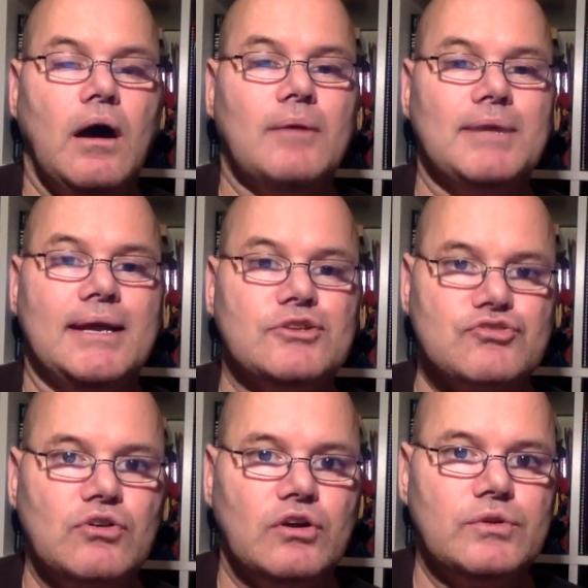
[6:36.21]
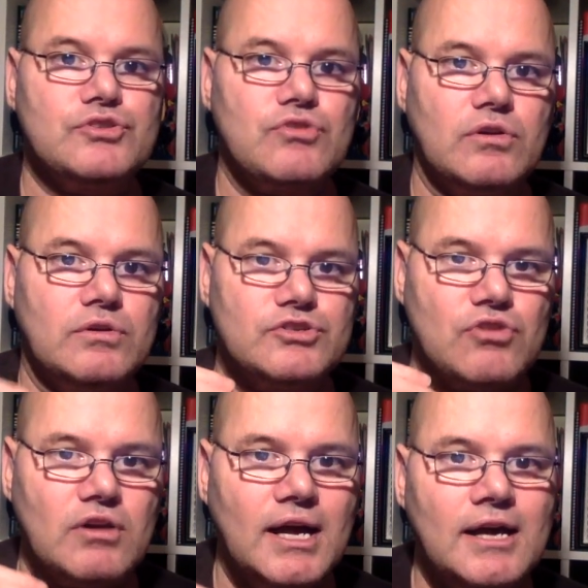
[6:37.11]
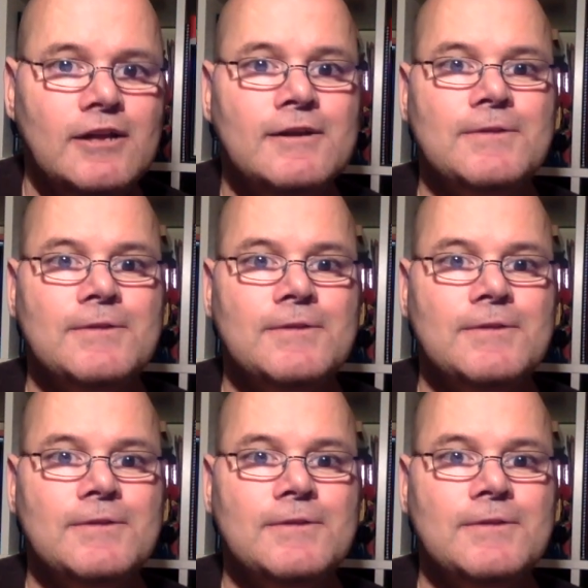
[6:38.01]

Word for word: I'm getting stronger and stronger and stronger